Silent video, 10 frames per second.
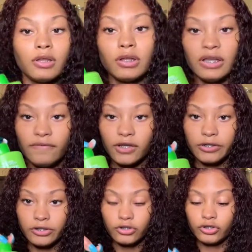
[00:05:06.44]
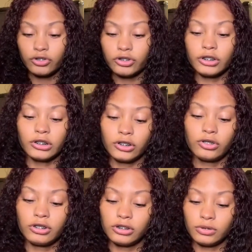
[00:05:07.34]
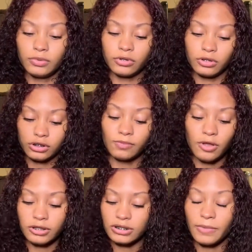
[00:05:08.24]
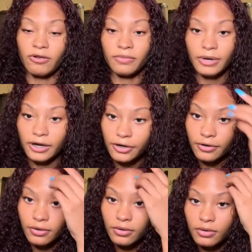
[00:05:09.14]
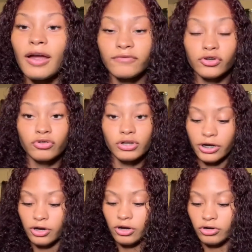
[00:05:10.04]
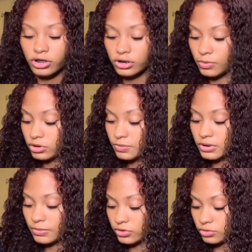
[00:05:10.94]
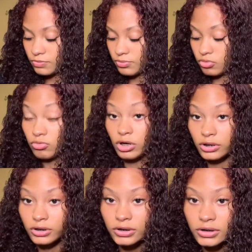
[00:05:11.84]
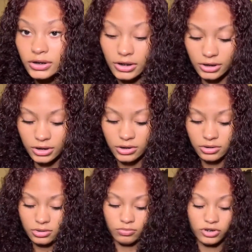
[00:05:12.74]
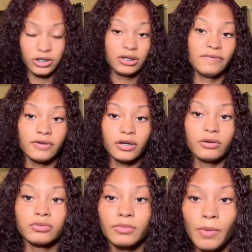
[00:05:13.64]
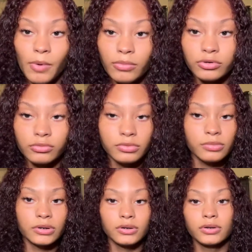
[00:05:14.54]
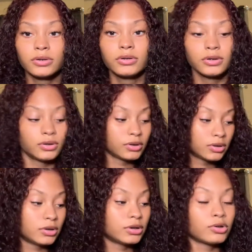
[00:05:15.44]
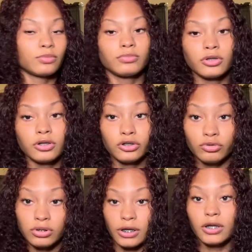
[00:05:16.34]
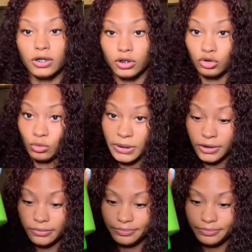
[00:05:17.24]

leave-in conditioner and literally just put the smallest amount in my hair. After you dye your hair, you're not supposed to put that much product in it, which I didn't even know until my mom told me, but so I'm gonna use like a little bit